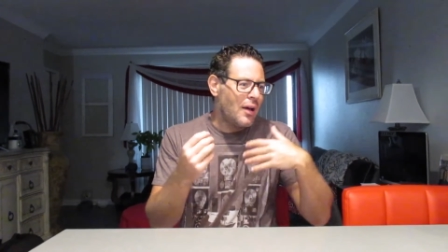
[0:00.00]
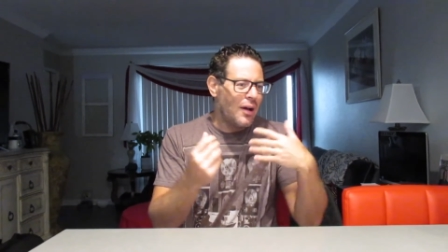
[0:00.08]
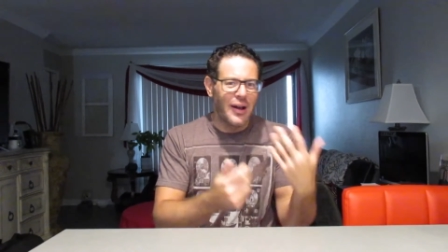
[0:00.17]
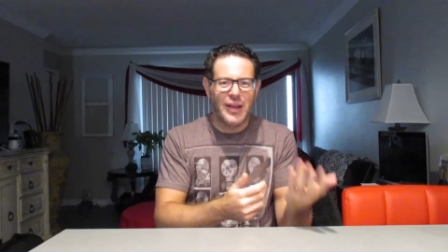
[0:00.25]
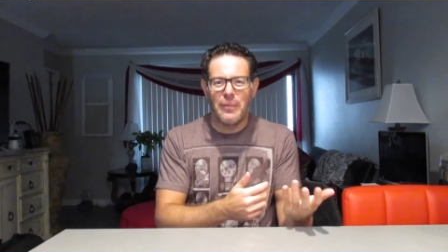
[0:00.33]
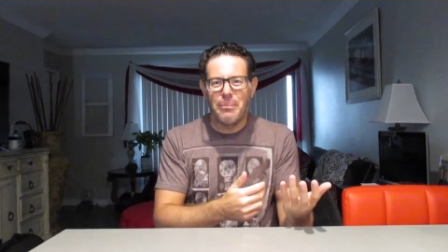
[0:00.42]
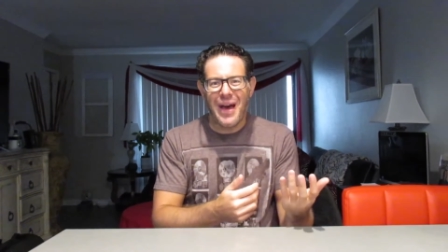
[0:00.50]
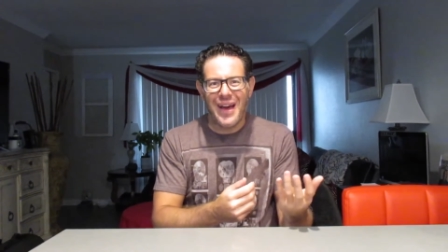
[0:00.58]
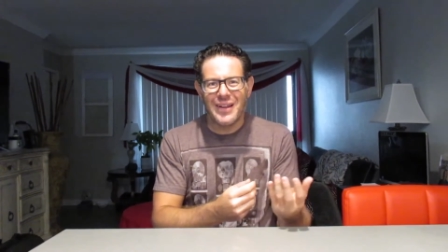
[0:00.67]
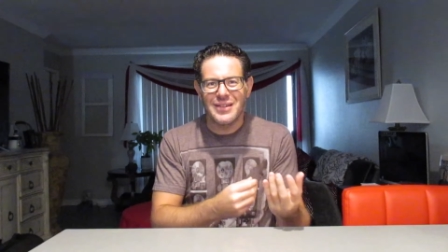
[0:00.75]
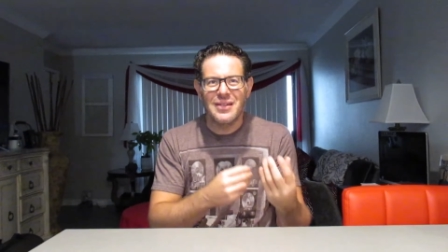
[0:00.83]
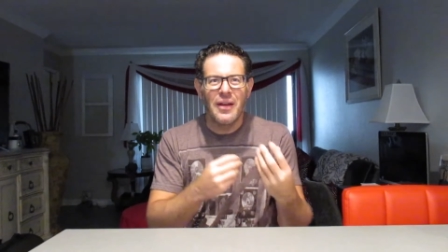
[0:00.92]
Again,
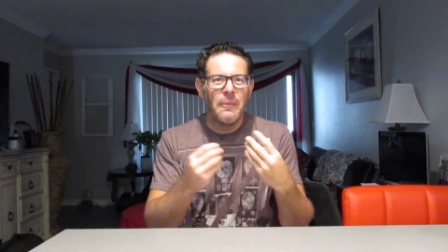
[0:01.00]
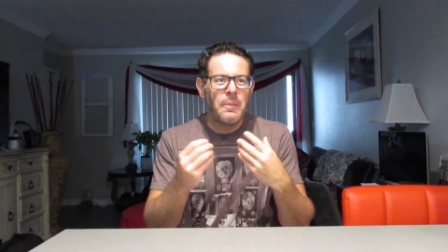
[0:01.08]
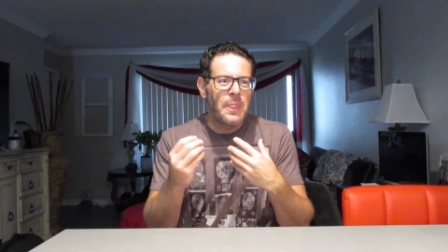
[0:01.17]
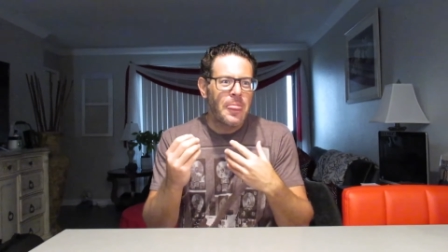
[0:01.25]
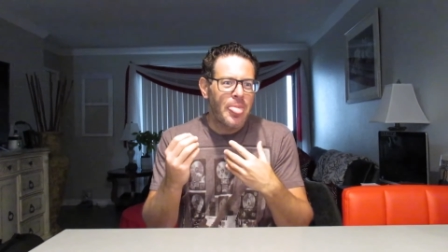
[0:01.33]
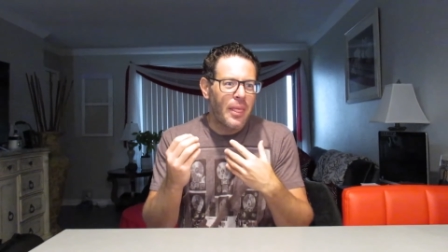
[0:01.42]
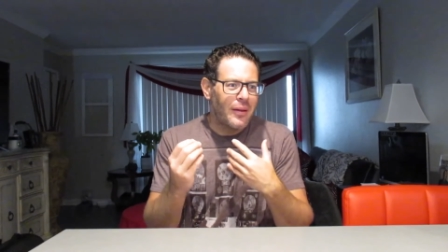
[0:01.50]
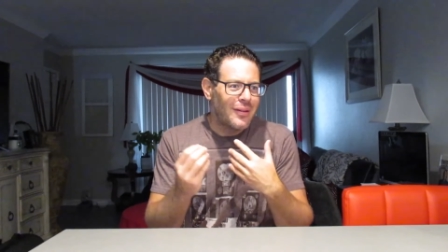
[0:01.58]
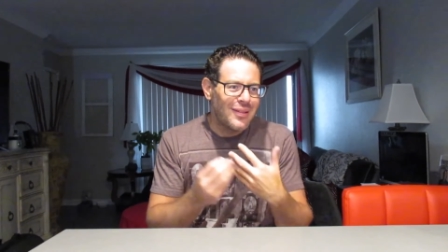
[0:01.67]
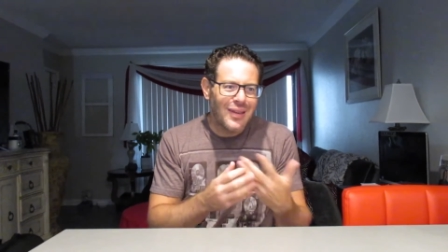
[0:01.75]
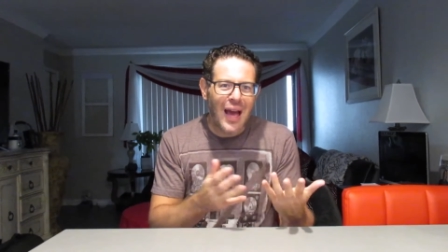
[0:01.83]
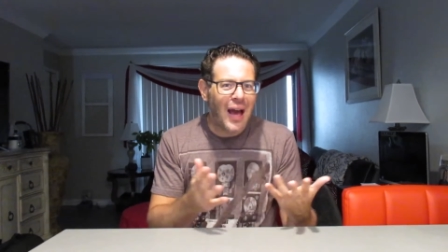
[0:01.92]
Pettis,
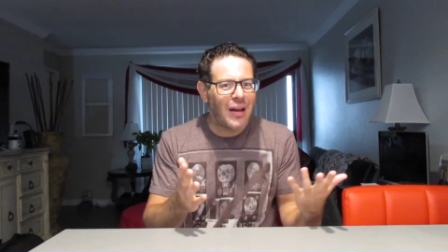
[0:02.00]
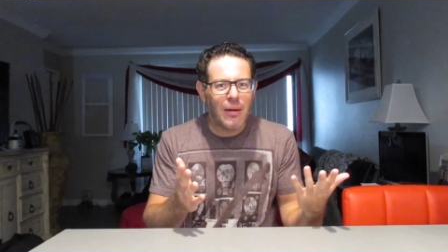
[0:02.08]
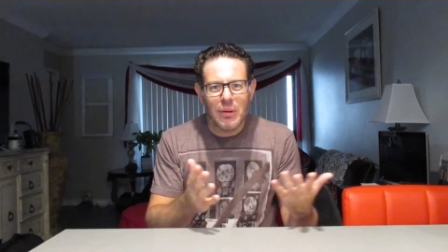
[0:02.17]
yeah,